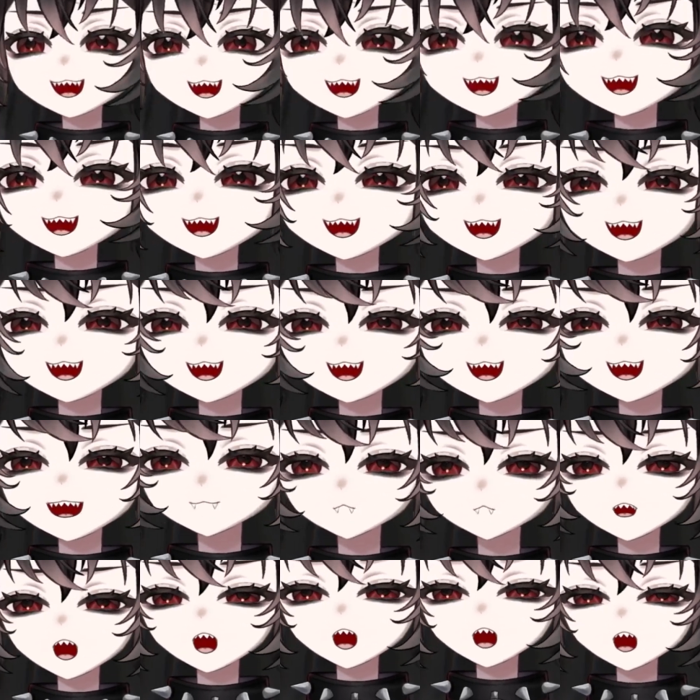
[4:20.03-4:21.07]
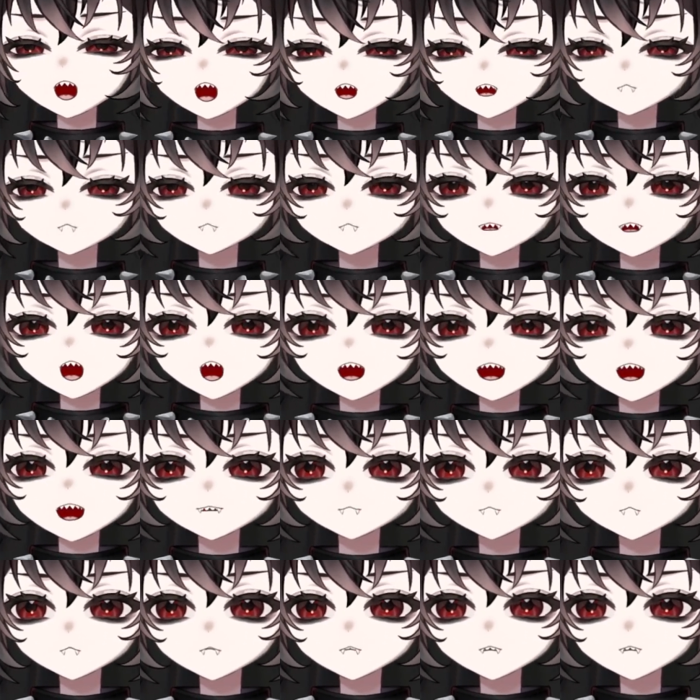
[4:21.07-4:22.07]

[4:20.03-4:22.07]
Okay, we're gonna. Whoa.